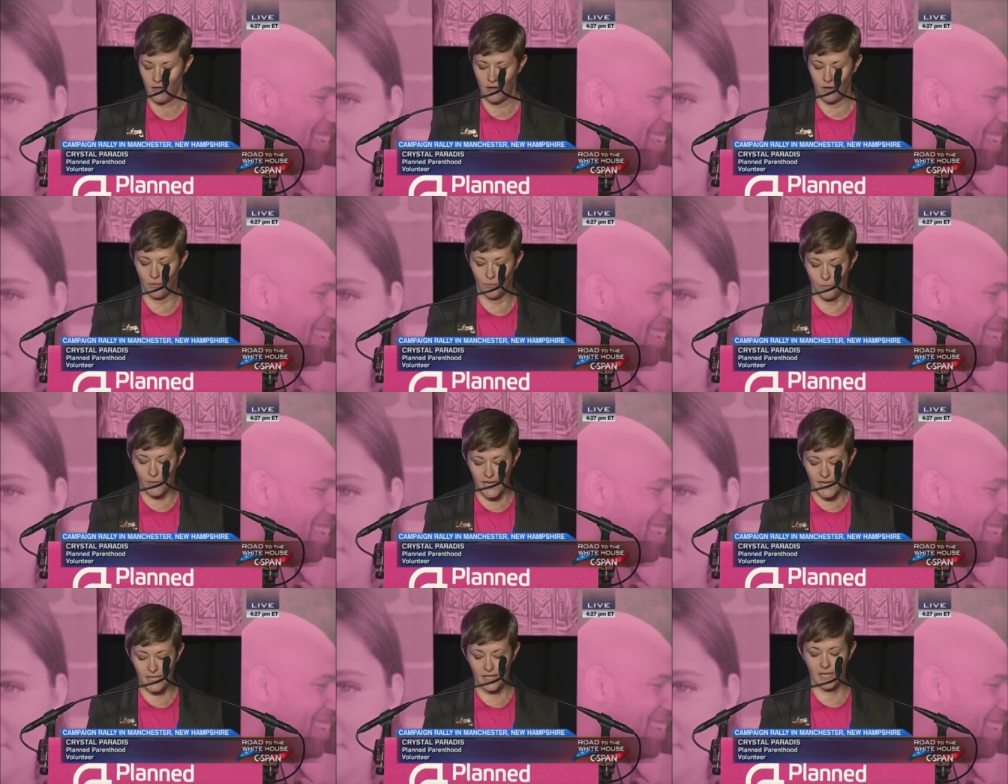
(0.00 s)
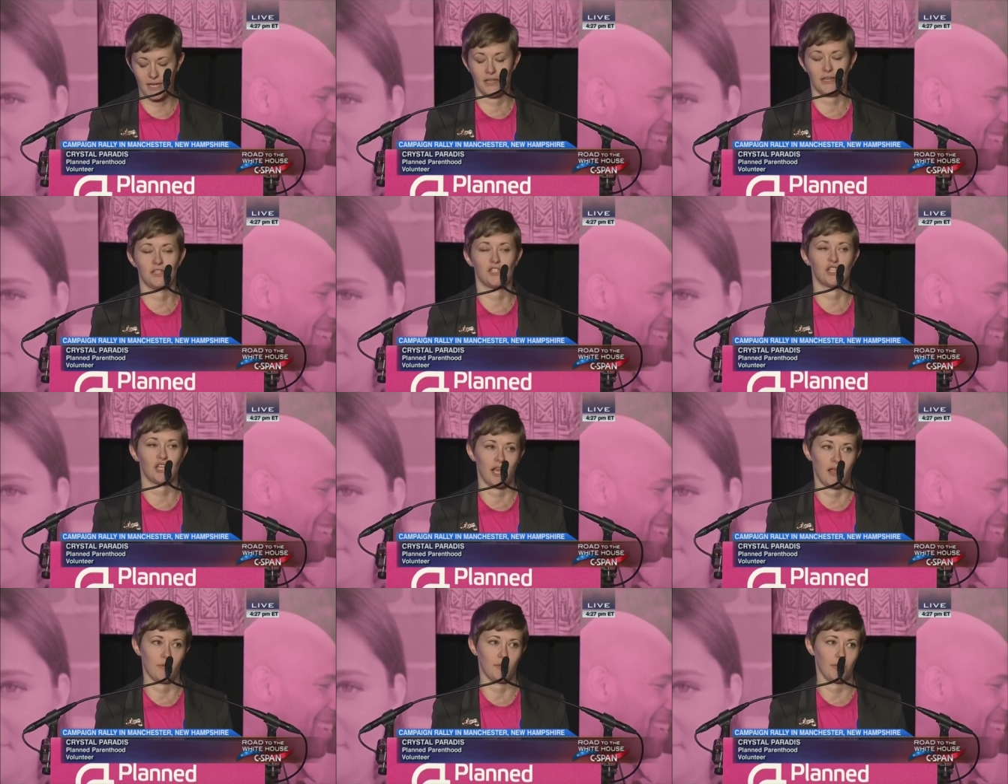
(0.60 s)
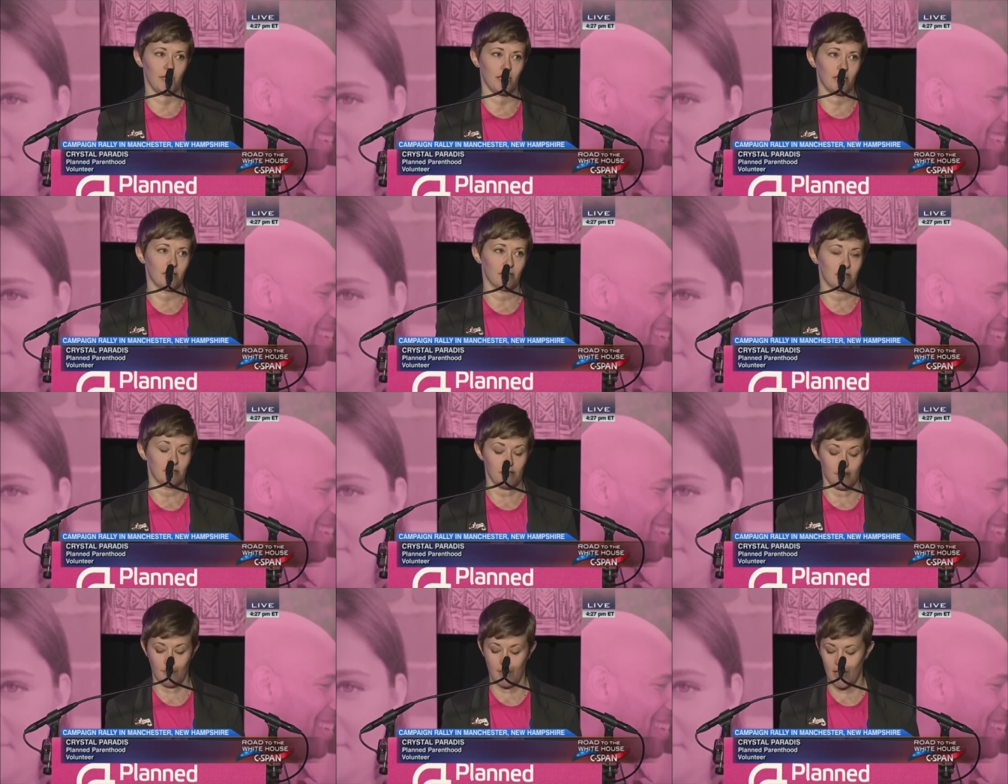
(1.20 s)
We need a champion
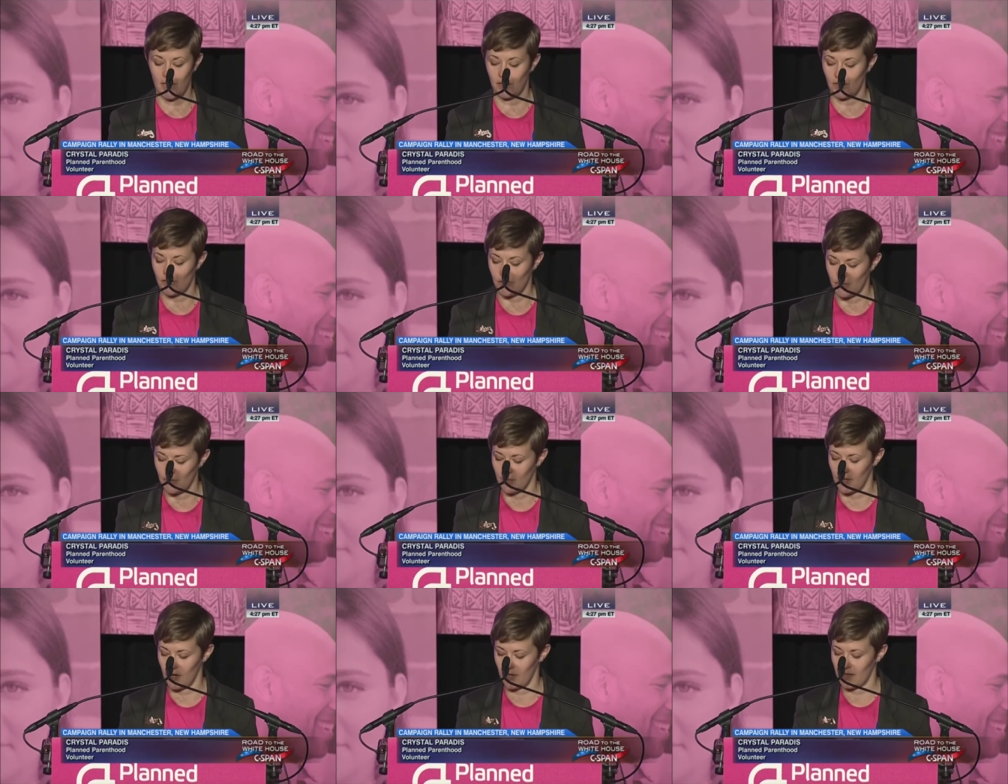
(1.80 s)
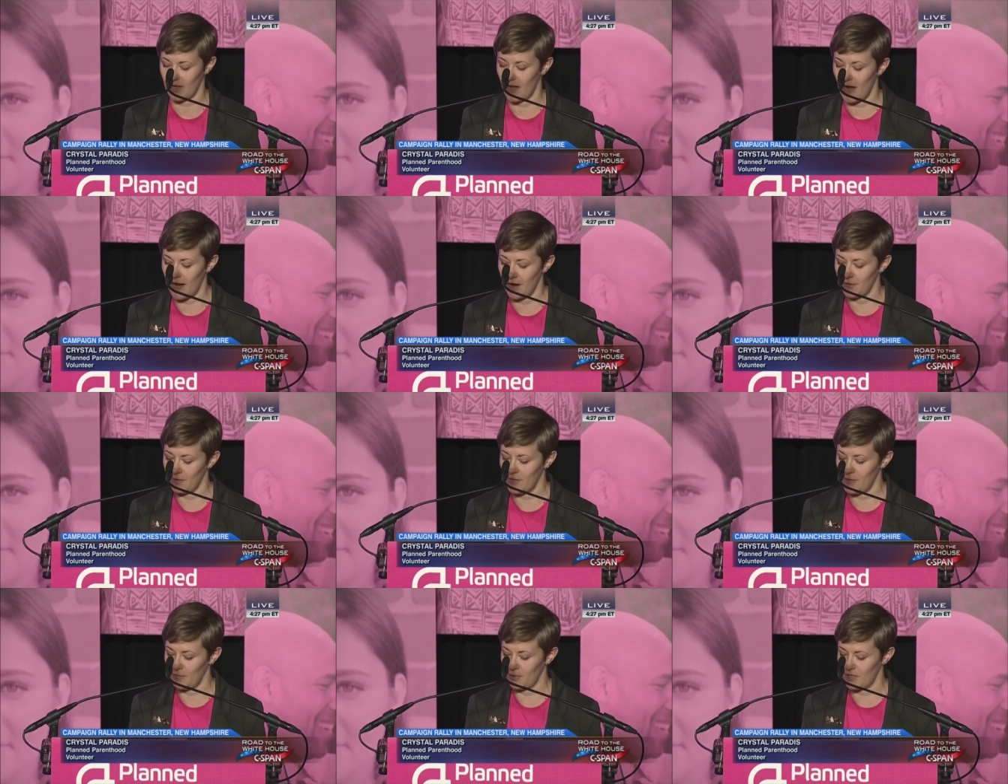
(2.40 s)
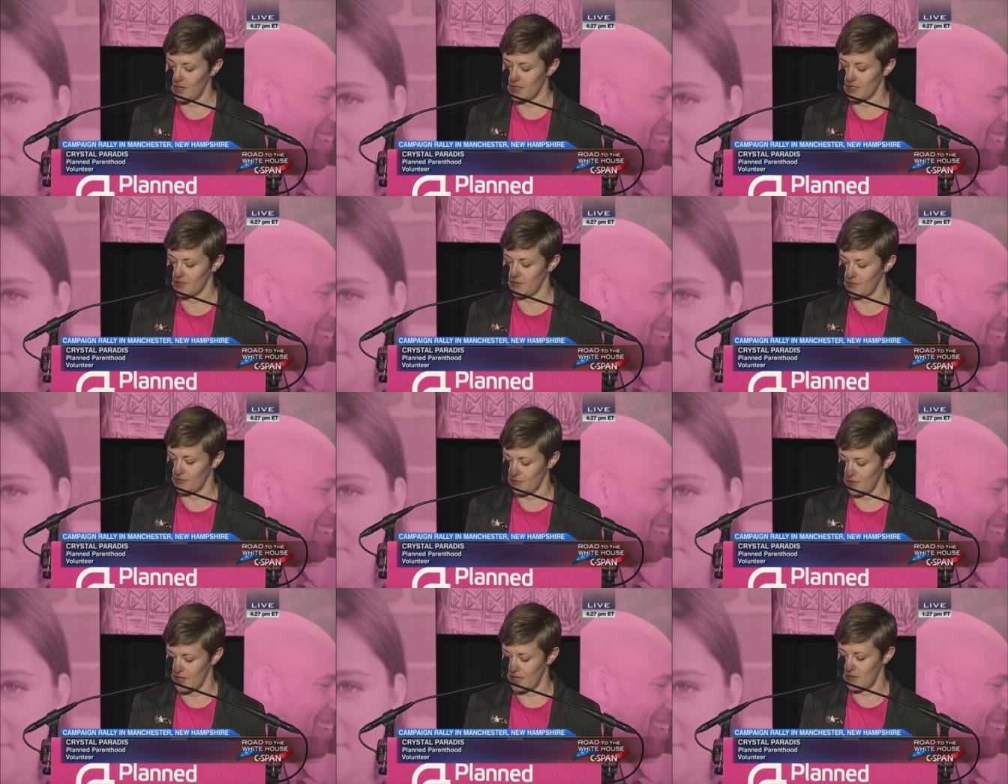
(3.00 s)
to make sure that our reproductive
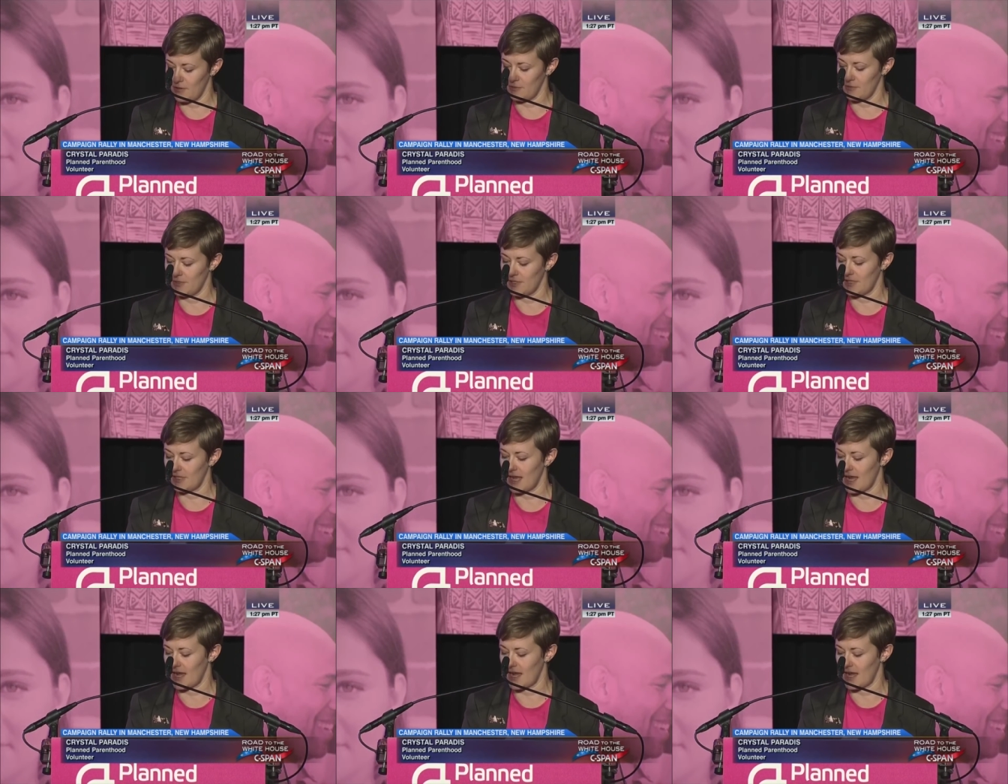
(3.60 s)
freedoms